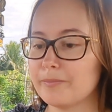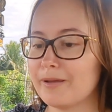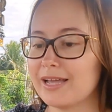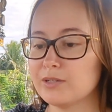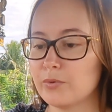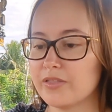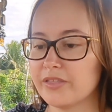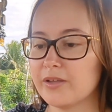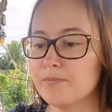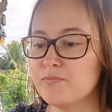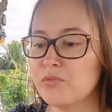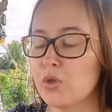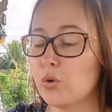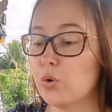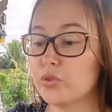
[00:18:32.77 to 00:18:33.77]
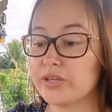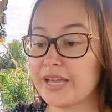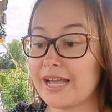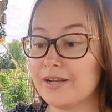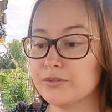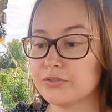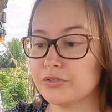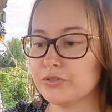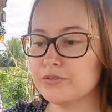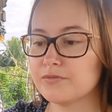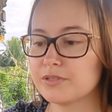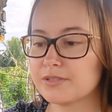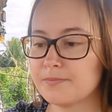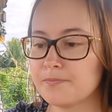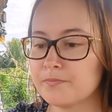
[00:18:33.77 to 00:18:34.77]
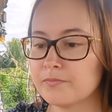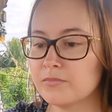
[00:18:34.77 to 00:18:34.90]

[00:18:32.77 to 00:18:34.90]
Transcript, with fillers: the bad weather or the cows' hooves,